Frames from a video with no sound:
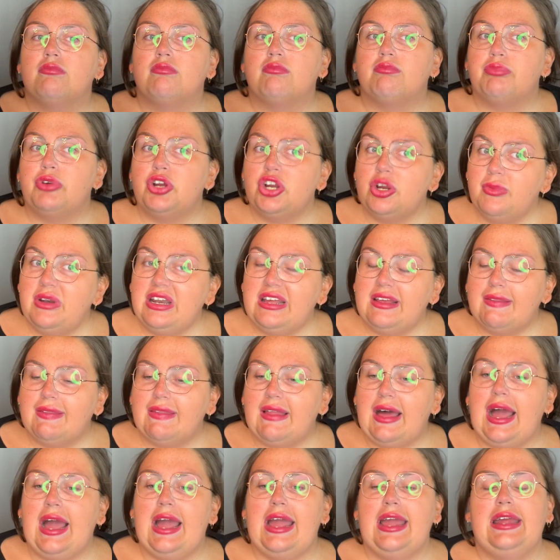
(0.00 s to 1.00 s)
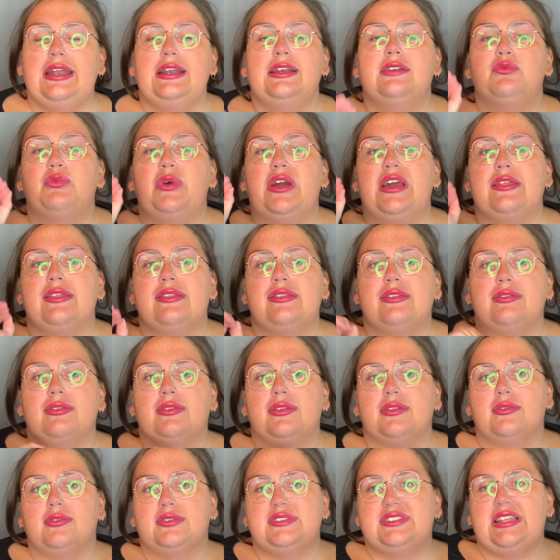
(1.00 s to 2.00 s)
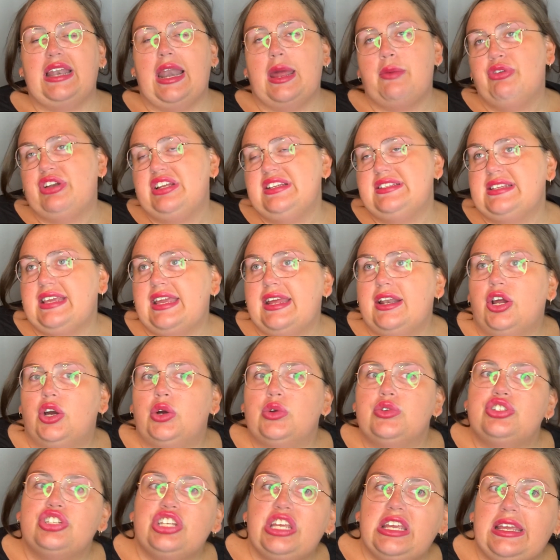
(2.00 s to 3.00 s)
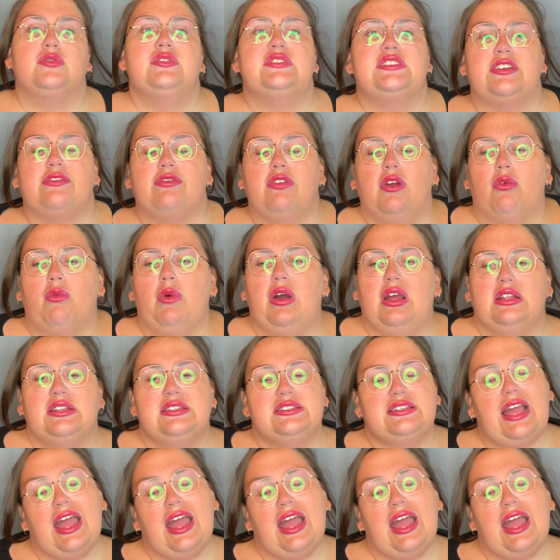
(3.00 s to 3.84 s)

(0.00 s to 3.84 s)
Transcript: permanent line with Celebrity Skin OG, different ones,